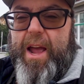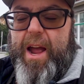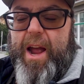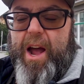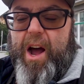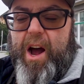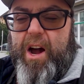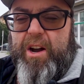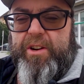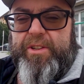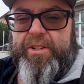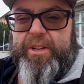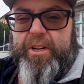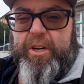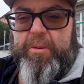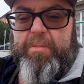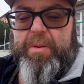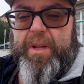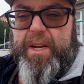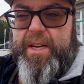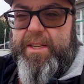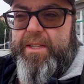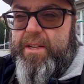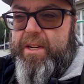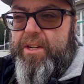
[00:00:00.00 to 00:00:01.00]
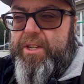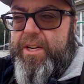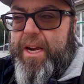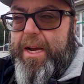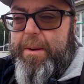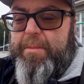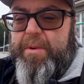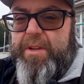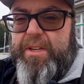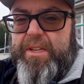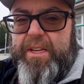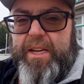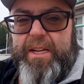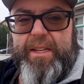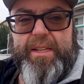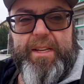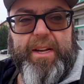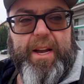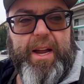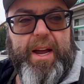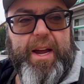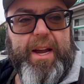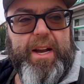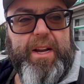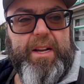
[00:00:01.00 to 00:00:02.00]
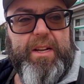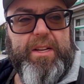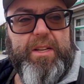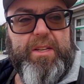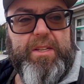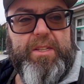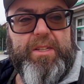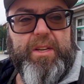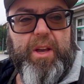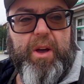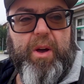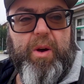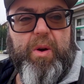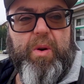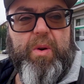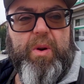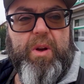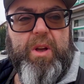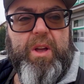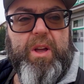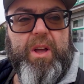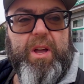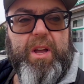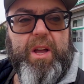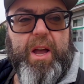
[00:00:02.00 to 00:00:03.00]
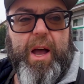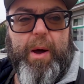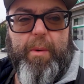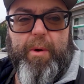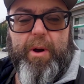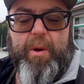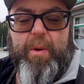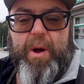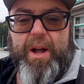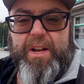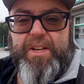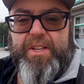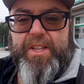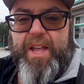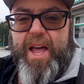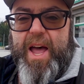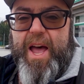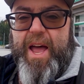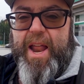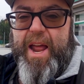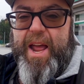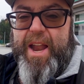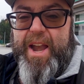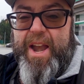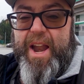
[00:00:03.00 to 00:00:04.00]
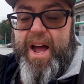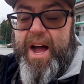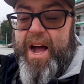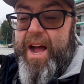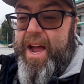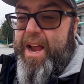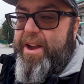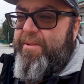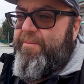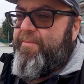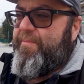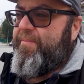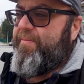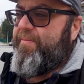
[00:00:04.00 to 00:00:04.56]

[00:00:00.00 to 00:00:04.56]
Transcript: Arsenal plays in the Champions League tonight, so I wanna watch that at 9.